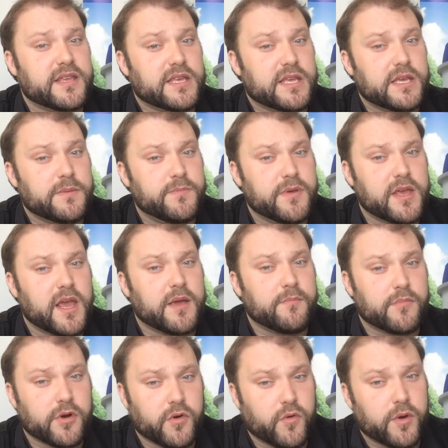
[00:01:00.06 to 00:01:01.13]
the
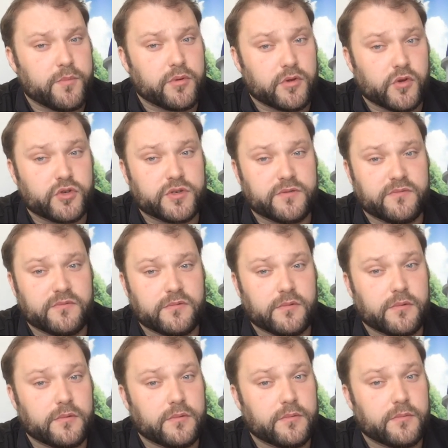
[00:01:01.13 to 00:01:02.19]
EPA Mercury Pollution
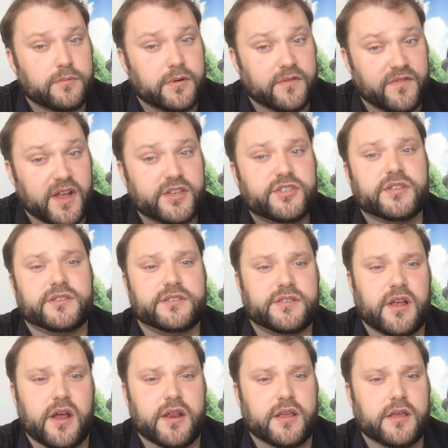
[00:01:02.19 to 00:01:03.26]
Prevention
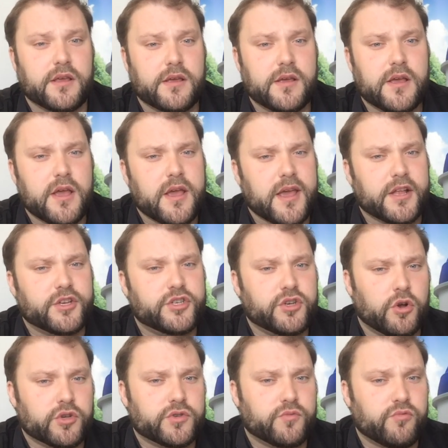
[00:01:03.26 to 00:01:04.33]
Study, it
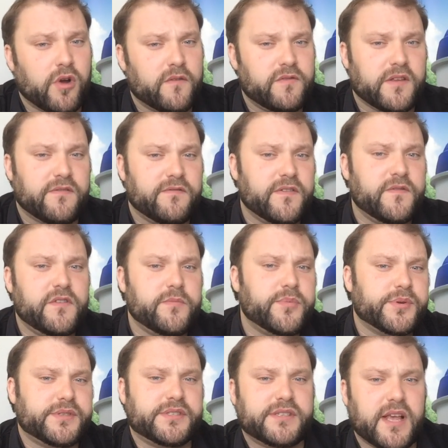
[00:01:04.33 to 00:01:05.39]
shows roughly
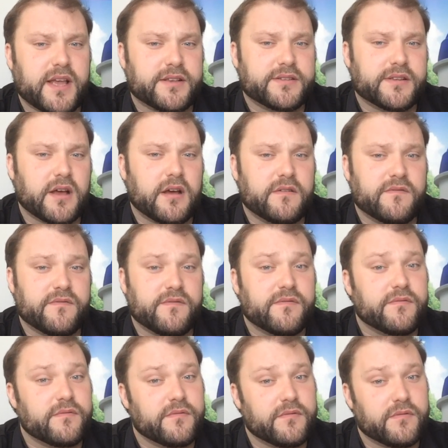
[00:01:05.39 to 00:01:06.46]
50% of
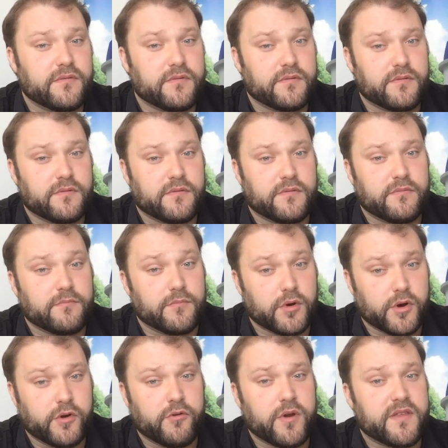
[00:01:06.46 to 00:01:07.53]

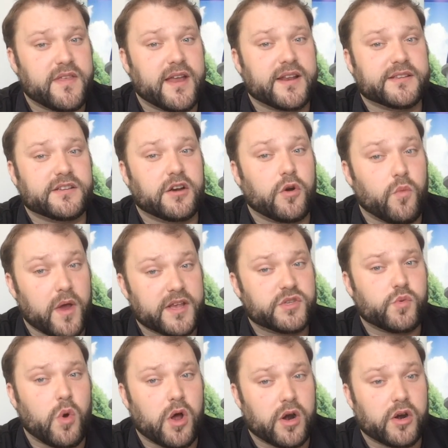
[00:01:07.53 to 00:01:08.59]
mercury that is in our
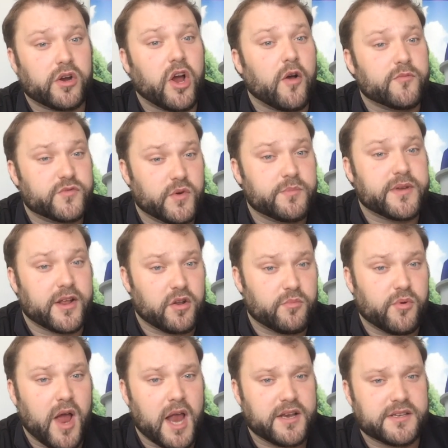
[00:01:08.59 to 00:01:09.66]
wastewater comes from dental
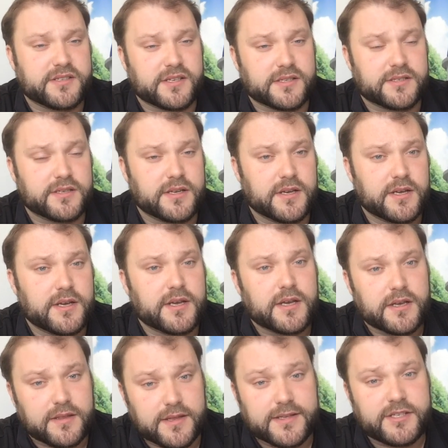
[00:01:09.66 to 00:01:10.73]
practices.
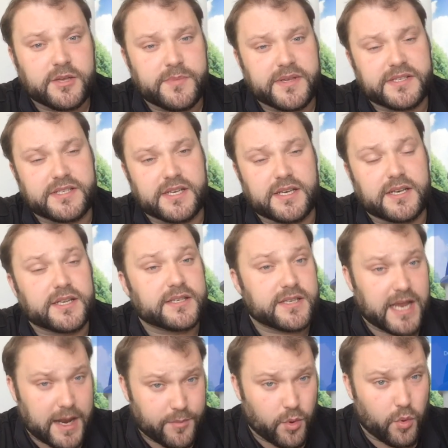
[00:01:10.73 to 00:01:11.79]
This can be seen in
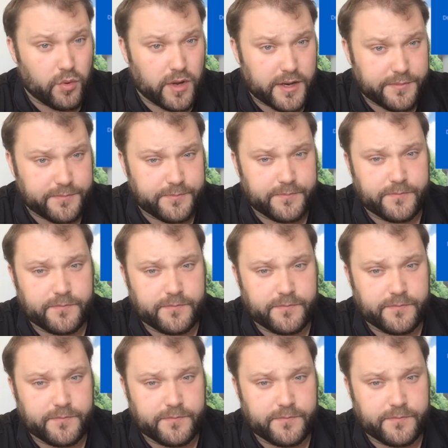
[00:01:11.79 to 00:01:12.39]
Table 1.